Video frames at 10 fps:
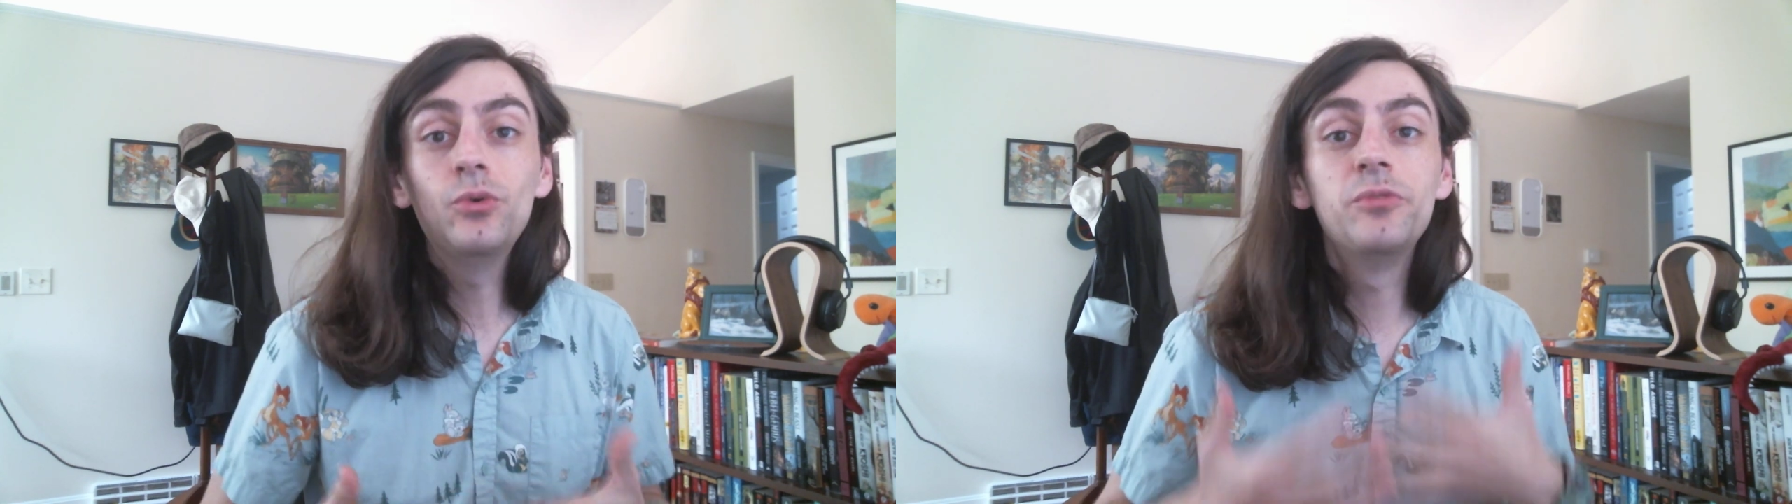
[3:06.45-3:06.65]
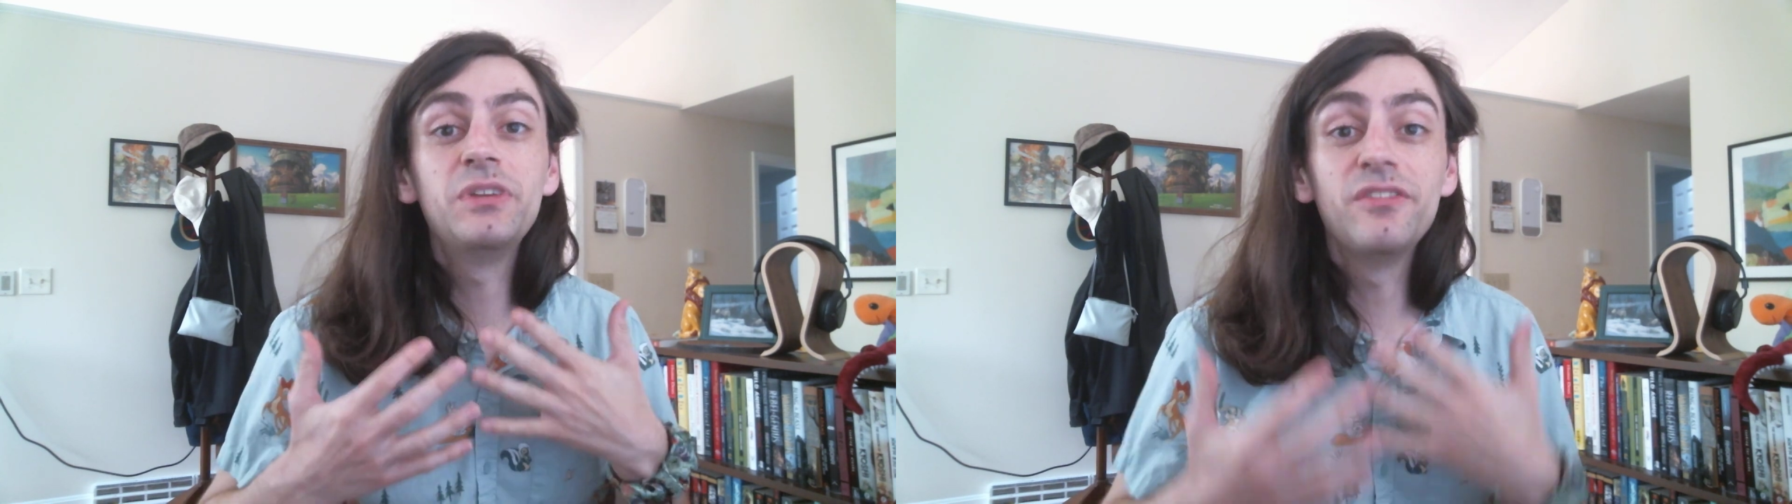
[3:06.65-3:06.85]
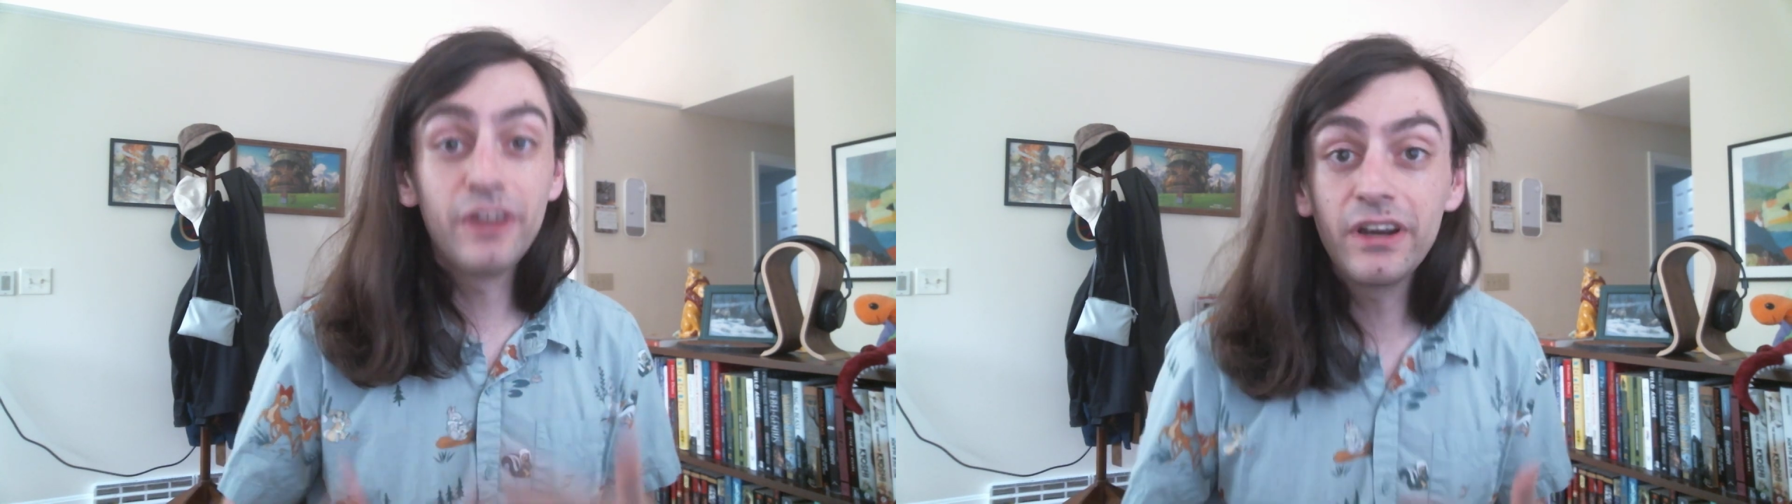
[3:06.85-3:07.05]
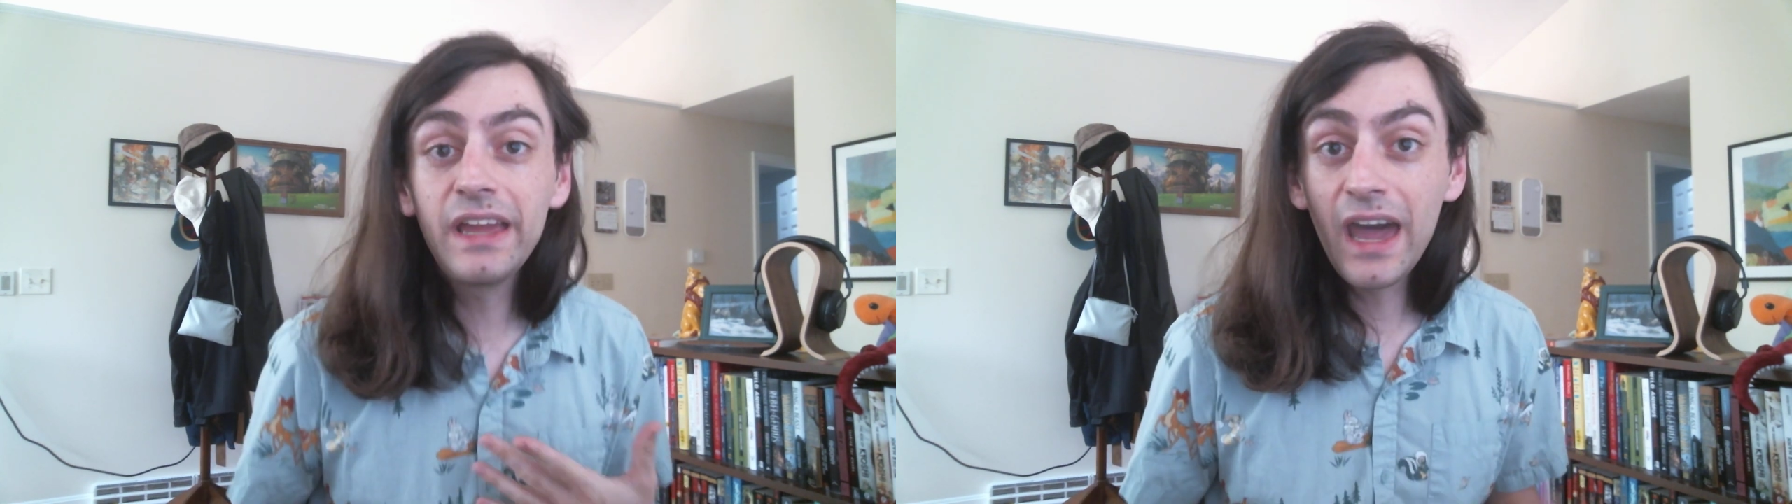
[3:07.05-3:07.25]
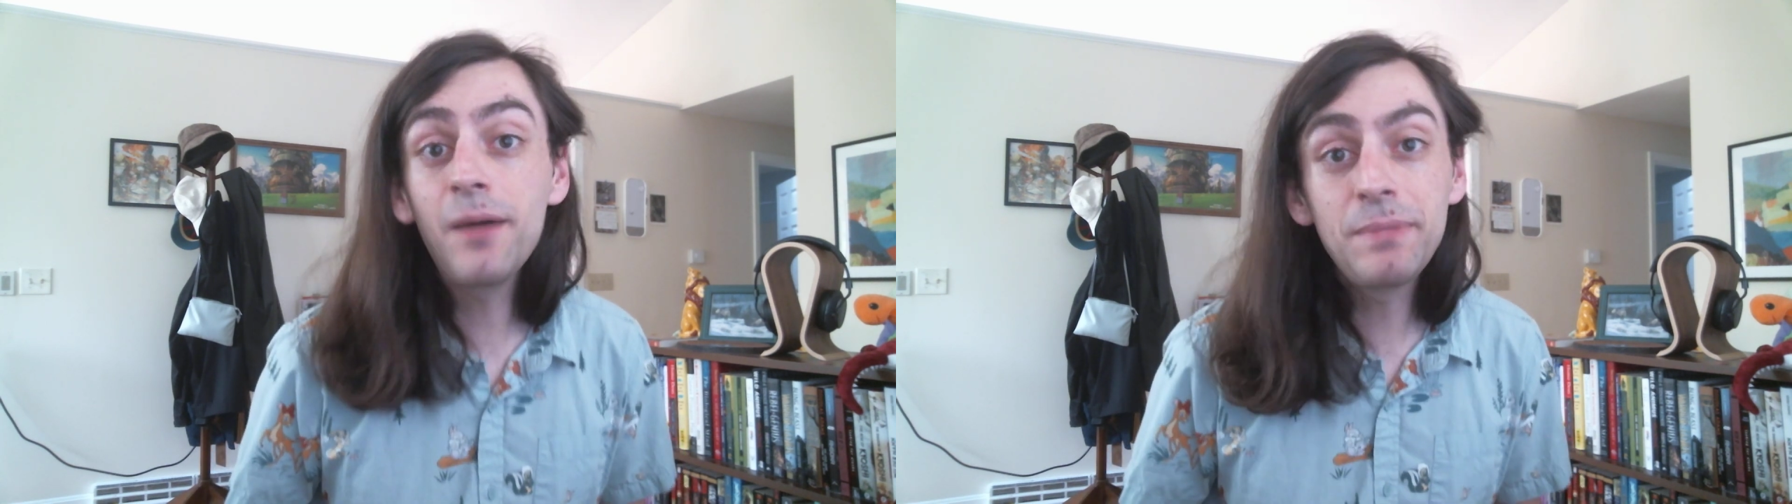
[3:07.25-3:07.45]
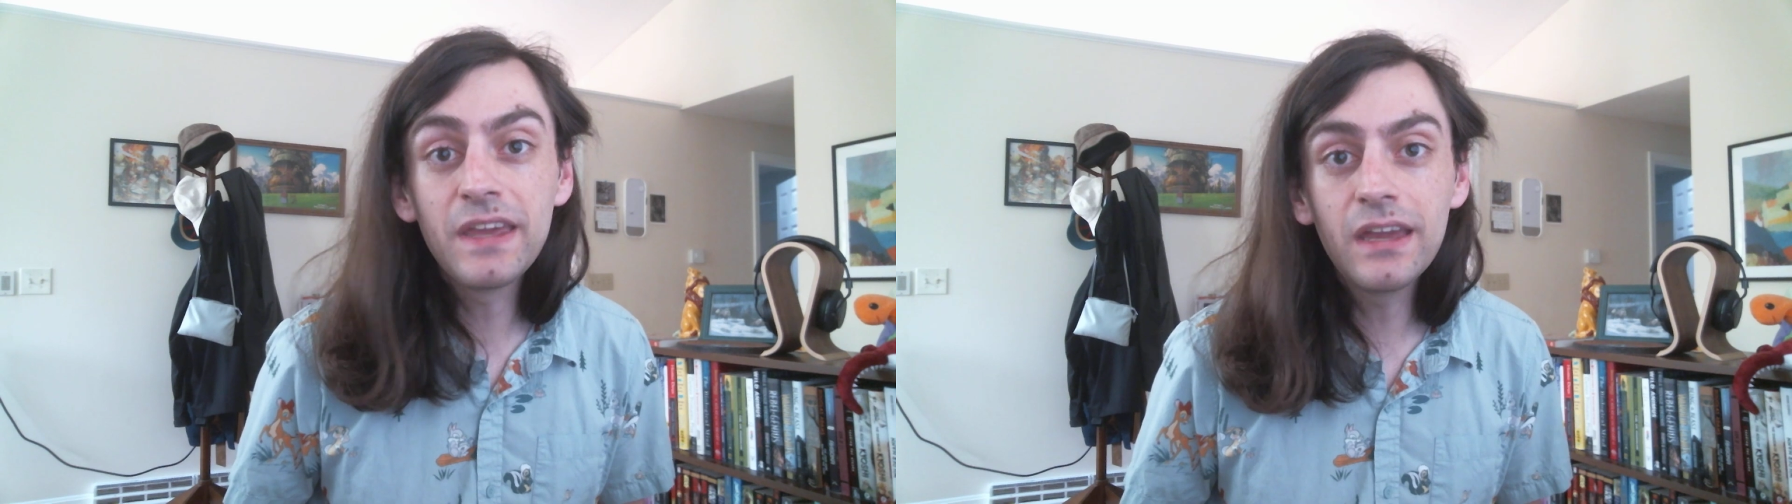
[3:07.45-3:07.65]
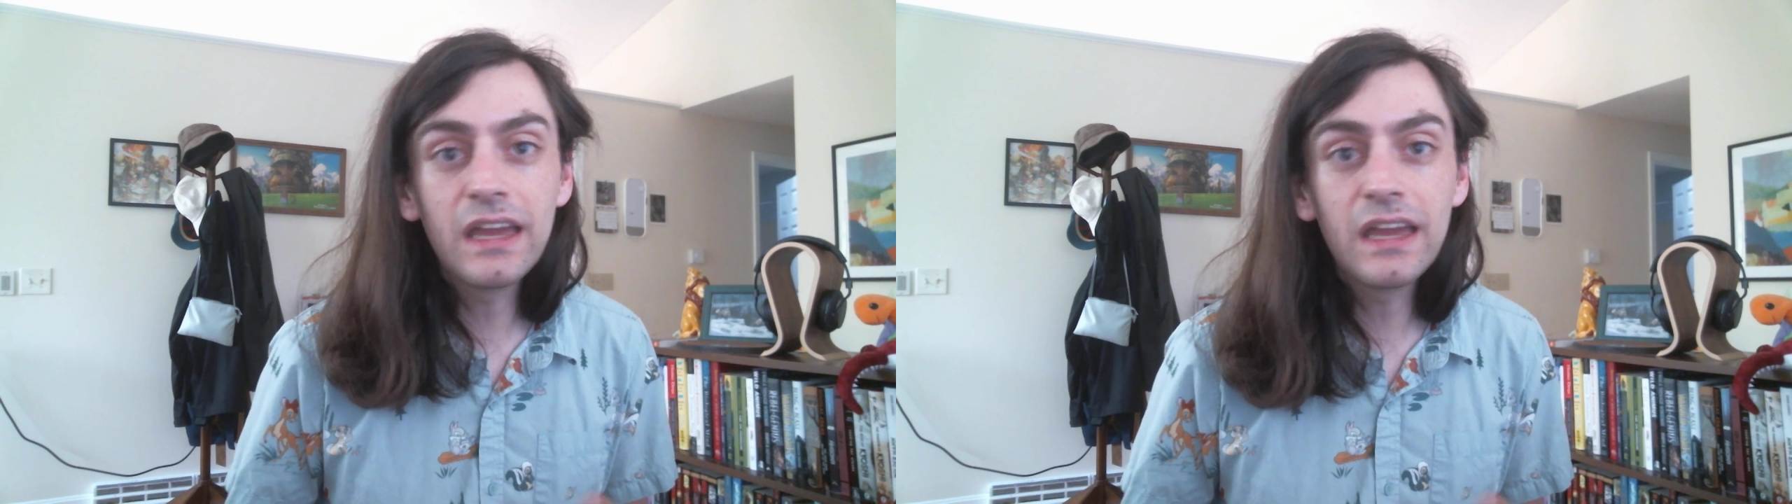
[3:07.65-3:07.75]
would be very happy